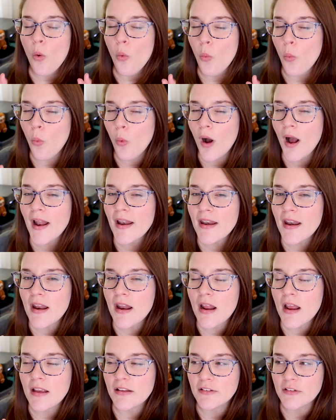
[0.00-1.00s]
what
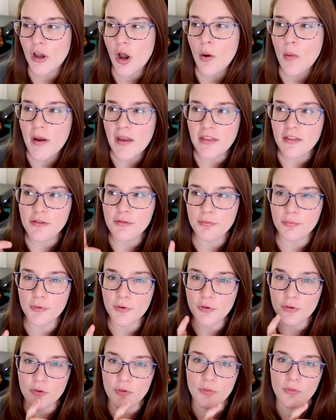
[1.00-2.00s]
is going
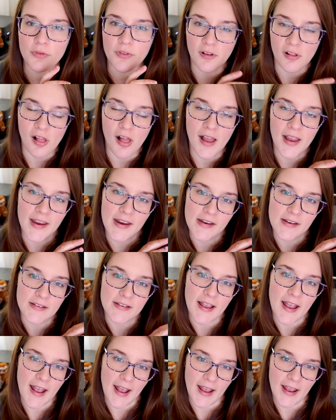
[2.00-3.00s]
through the client's
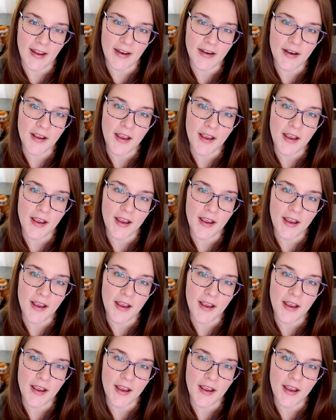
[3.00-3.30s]
head